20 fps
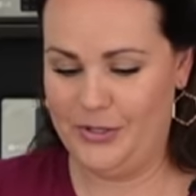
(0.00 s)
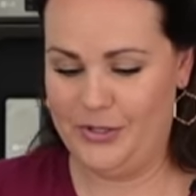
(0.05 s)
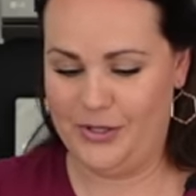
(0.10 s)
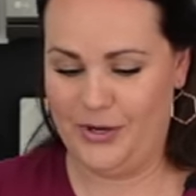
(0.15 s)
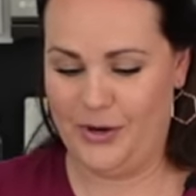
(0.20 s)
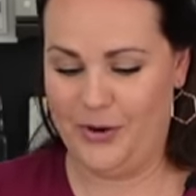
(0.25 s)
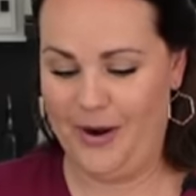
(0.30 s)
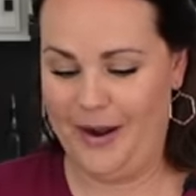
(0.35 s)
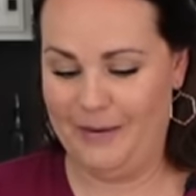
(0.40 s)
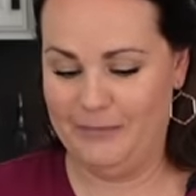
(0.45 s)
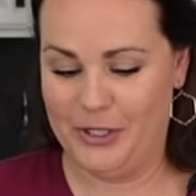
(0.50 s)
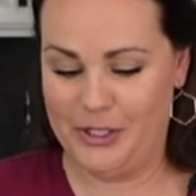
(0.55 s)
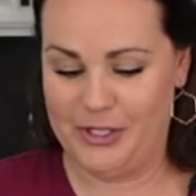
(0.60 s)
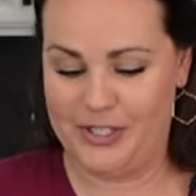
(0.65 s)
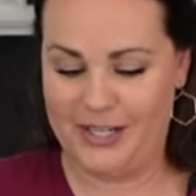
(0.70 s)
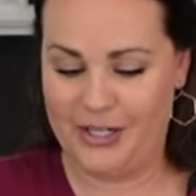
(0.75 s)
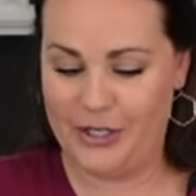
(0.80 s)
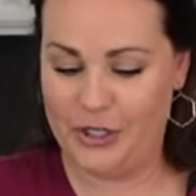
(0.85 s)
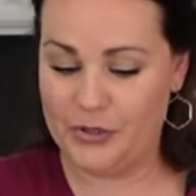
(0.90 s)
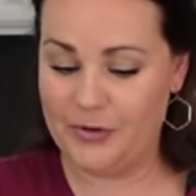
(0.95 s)
so I'm
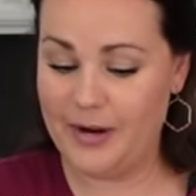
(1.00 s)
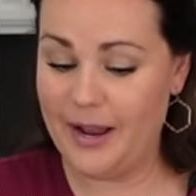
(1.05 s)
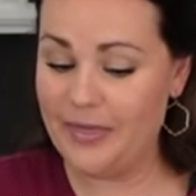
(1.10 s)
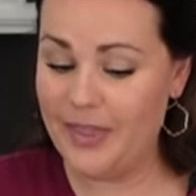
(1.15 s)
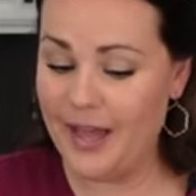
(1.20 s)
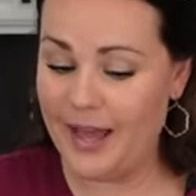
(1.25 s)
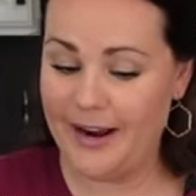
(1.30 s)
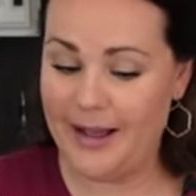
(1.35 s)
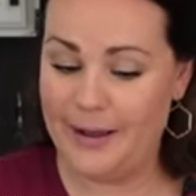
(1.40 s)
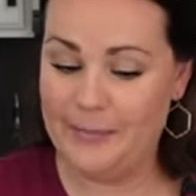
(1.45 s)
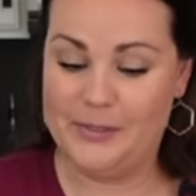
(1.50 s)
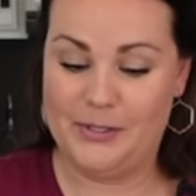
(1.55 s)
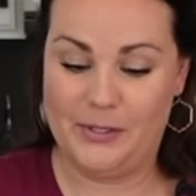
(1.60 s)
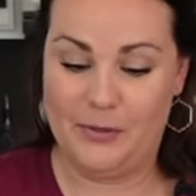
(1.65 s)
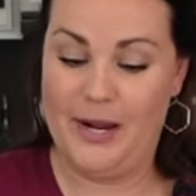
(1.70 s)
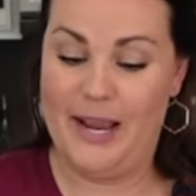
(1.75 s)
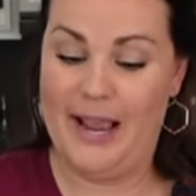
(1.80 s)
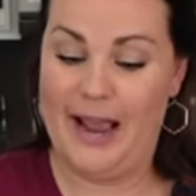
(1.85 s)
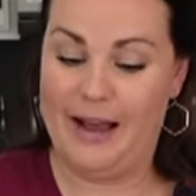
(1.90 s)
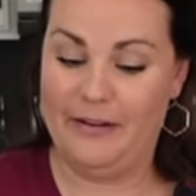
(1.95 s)
just gonna shred that up so
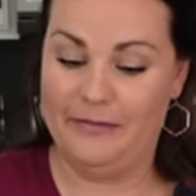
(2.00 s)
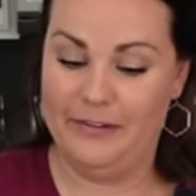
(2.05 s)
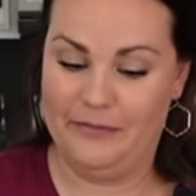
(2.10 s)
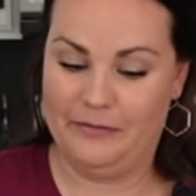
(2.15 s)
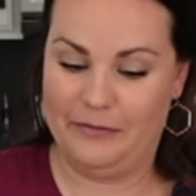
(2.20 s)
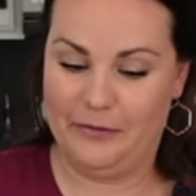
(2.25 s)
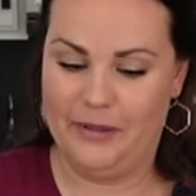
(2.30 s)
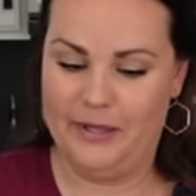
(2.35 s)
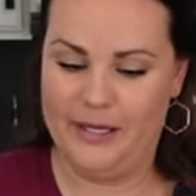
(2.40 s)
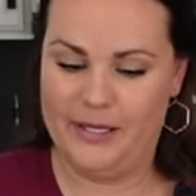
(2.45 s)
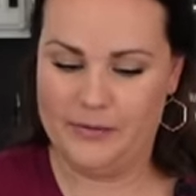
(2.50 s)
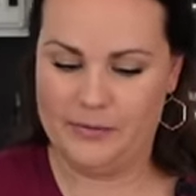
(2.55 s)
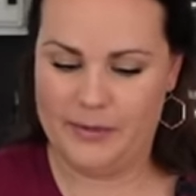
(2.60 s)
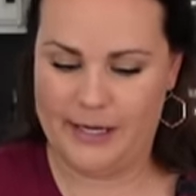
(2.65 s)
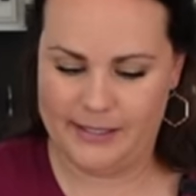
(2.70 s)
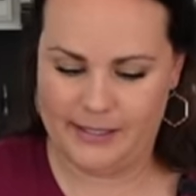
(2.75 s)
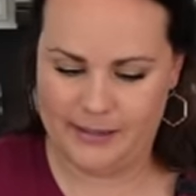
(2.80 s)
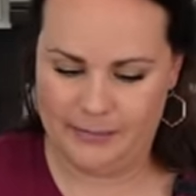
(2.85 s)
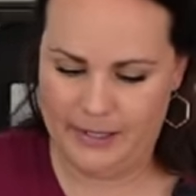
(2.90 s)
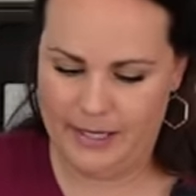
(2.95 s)
we have it for this
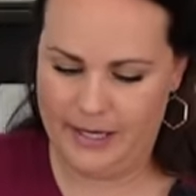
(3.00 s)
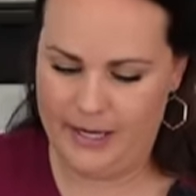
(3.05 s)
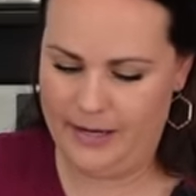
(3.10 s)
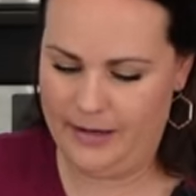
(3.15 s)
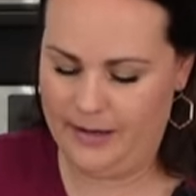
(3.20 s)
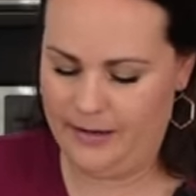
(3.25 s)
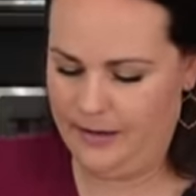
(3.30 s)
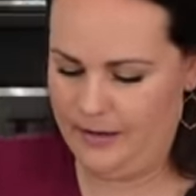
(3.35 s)
recipe.